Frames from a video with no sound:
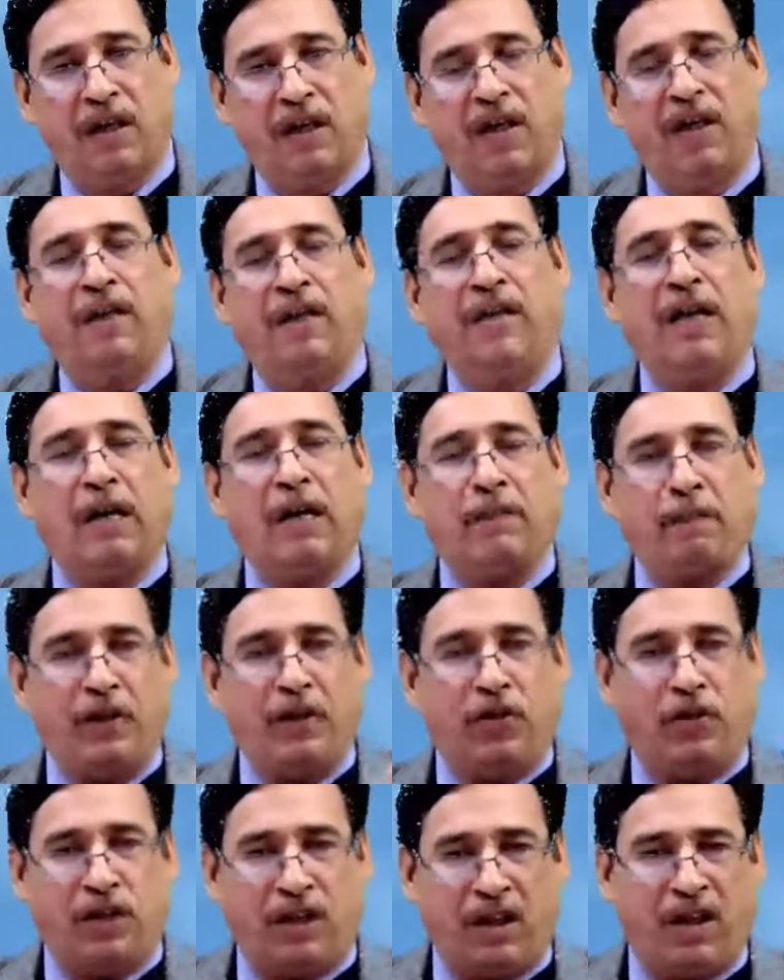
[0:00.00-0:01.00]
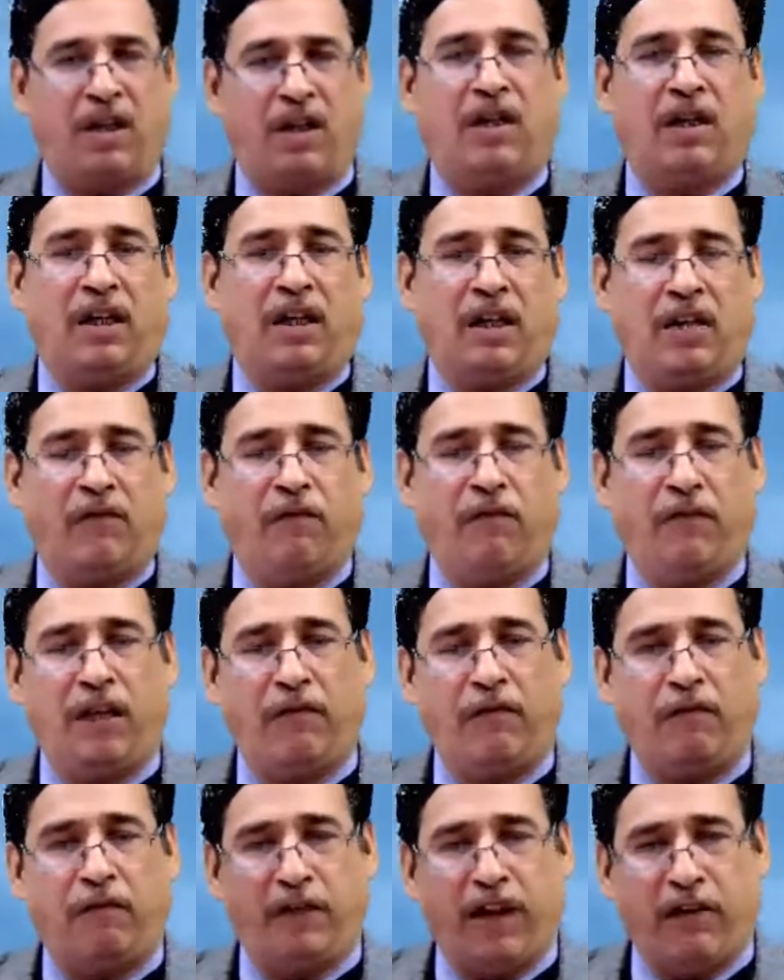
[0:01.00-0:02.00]
That means generally
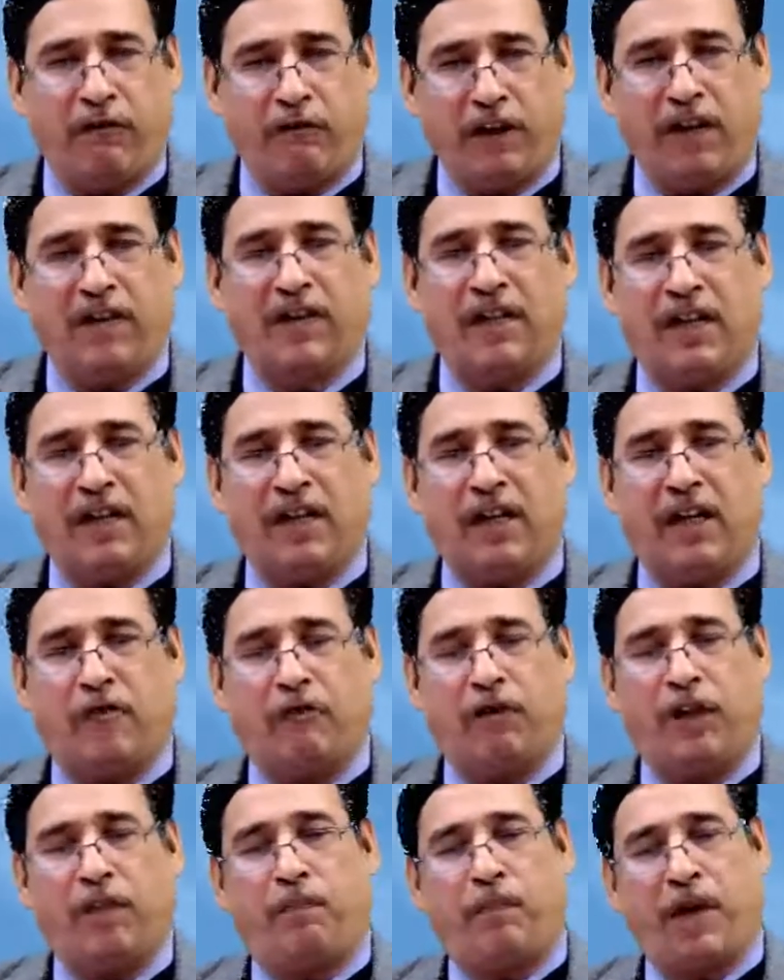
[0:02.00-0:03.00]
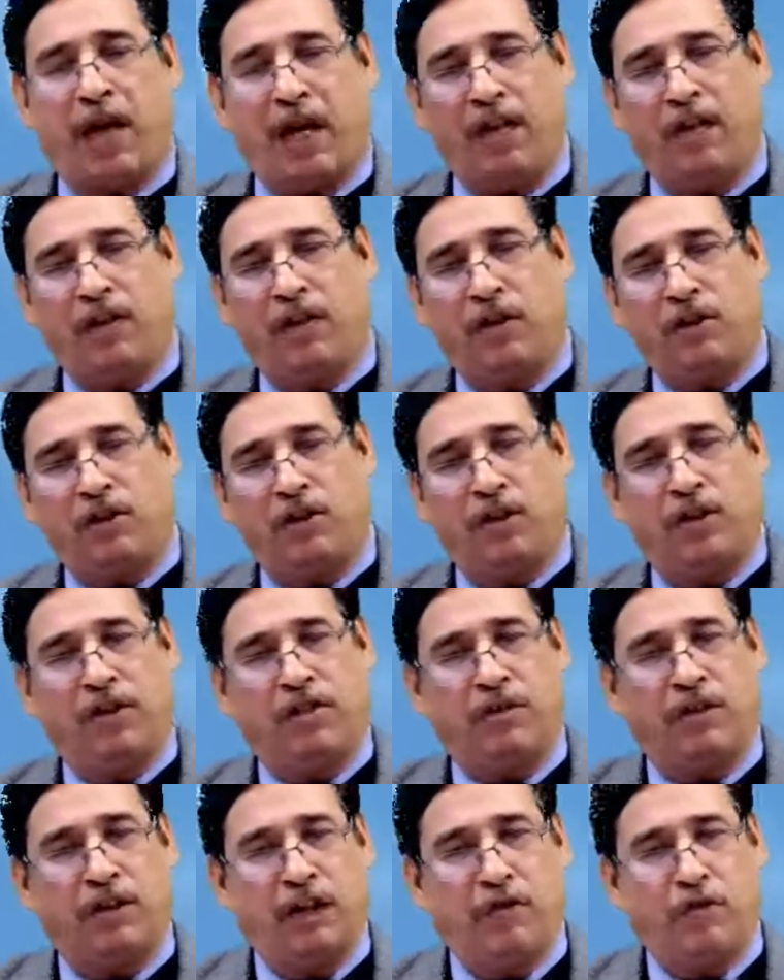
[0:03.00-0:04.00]
when we say that we are buying the shares
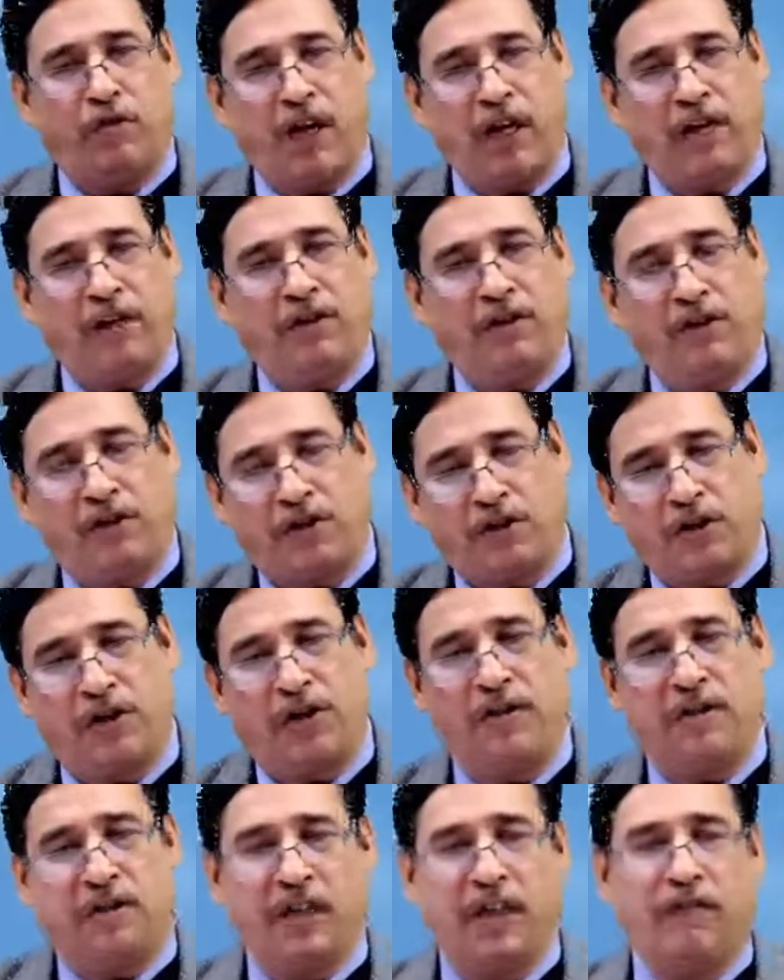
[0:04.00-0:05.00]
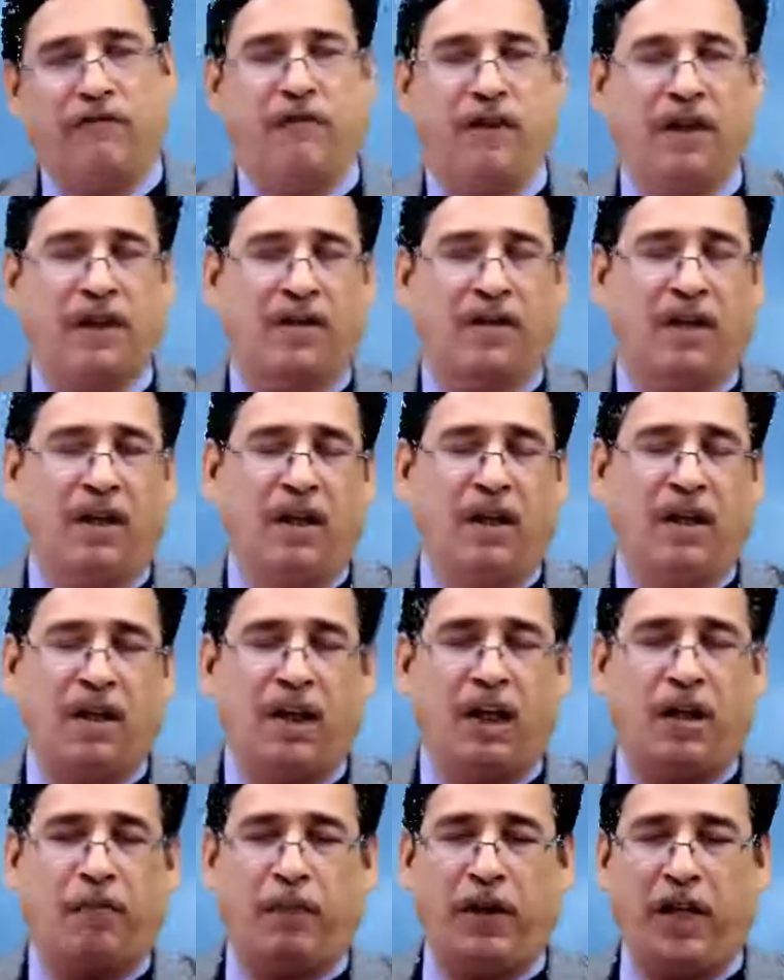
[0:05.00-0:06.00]
or acquiring the shares, in fact,
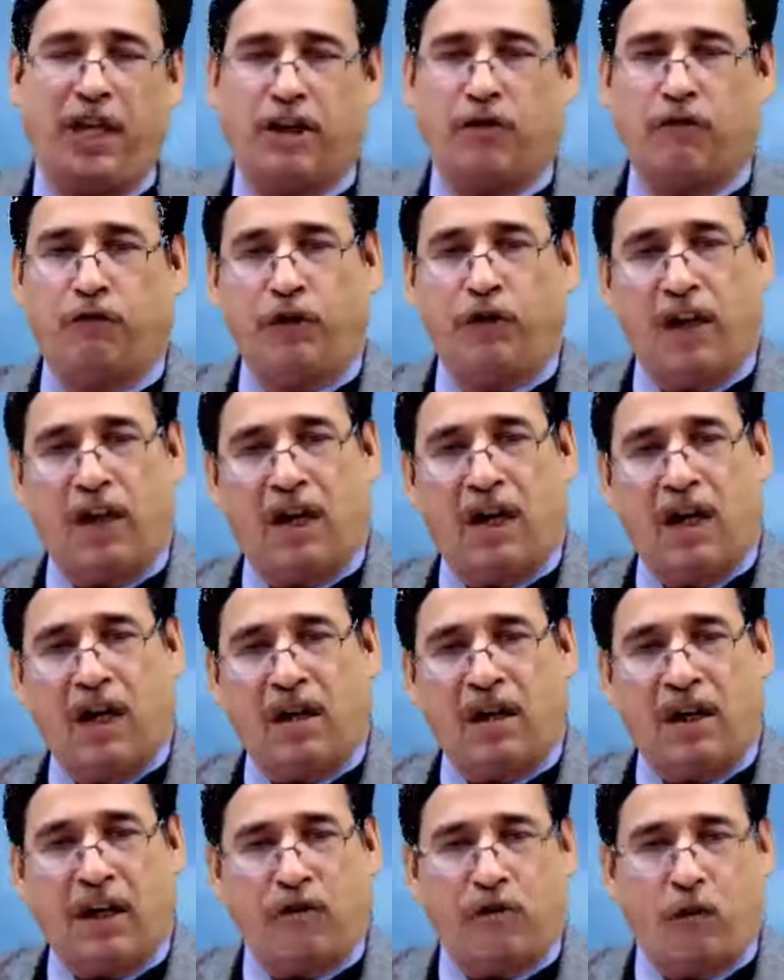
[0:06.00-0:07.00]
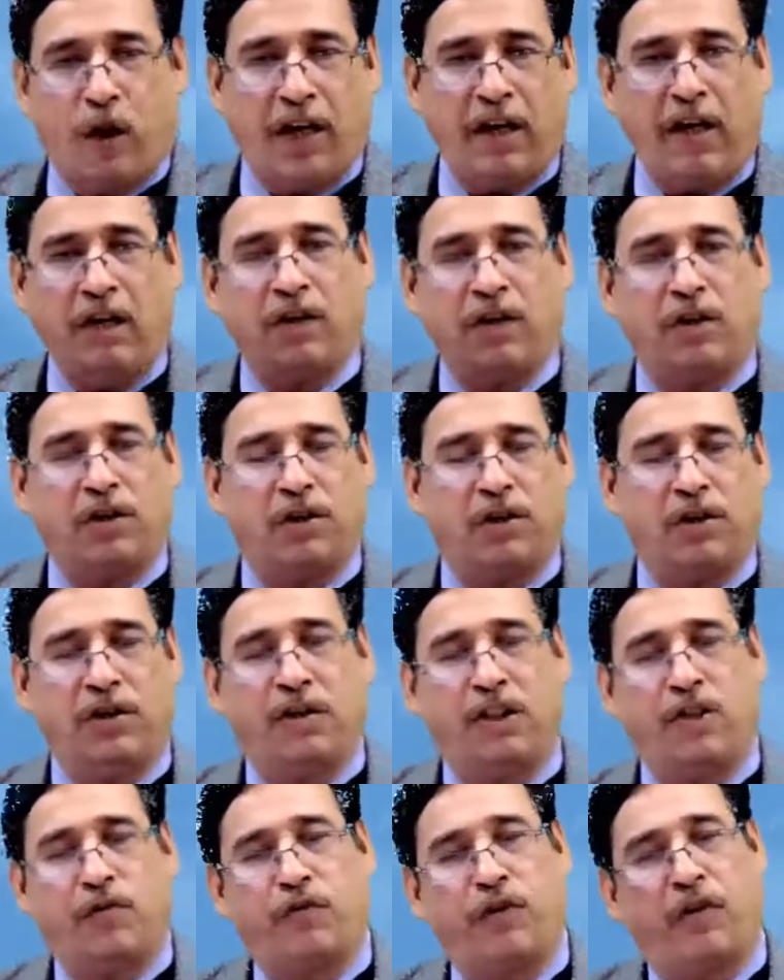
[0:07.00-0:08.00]
it means we are acquiring the
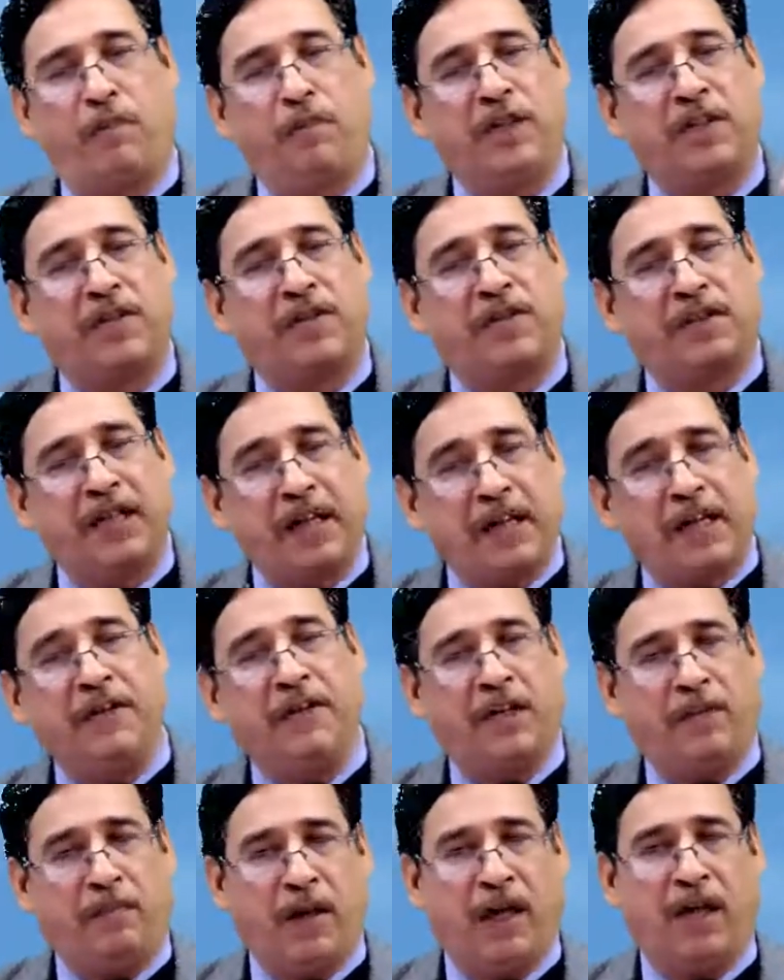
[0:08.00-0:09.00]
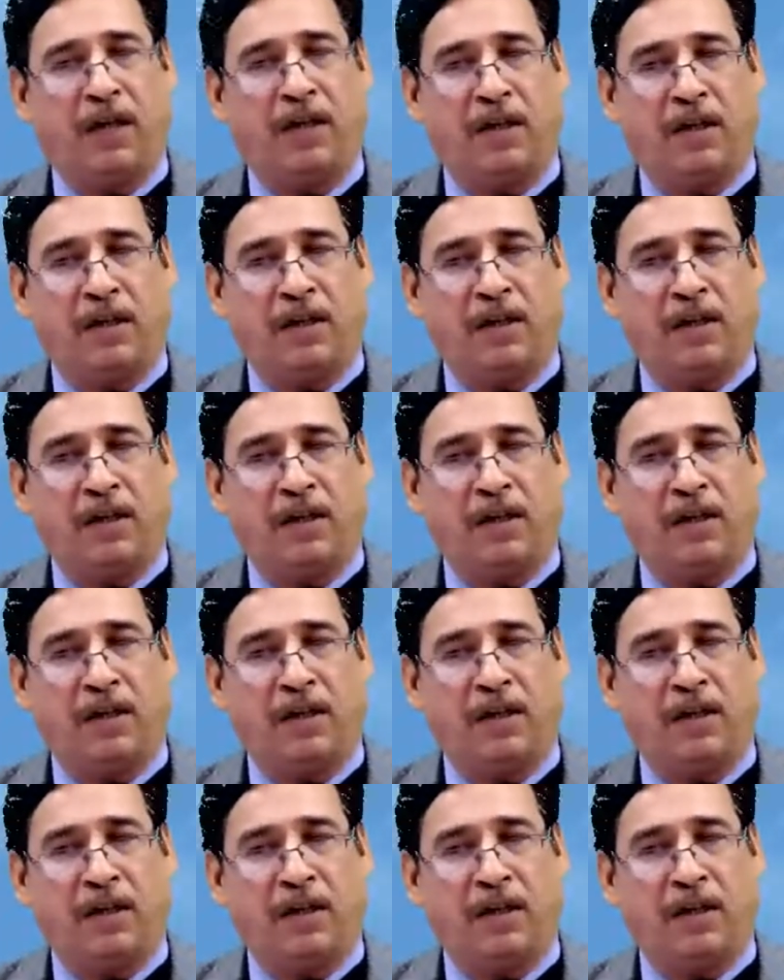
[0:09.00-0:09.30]
shares from the secondary market.